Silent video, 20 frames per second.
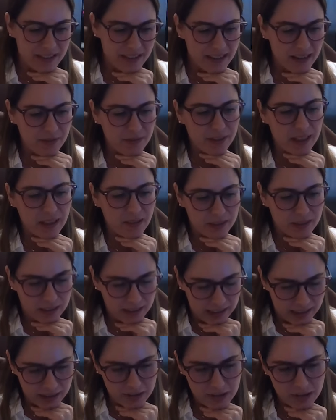something I would
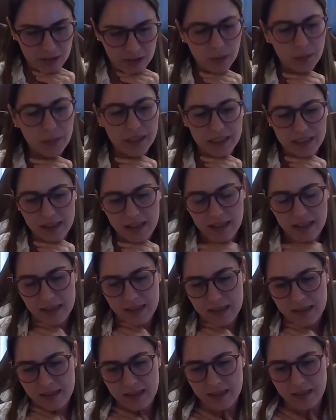like to do
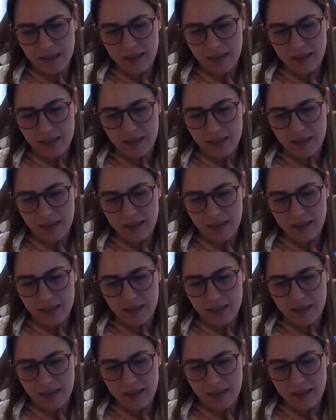because,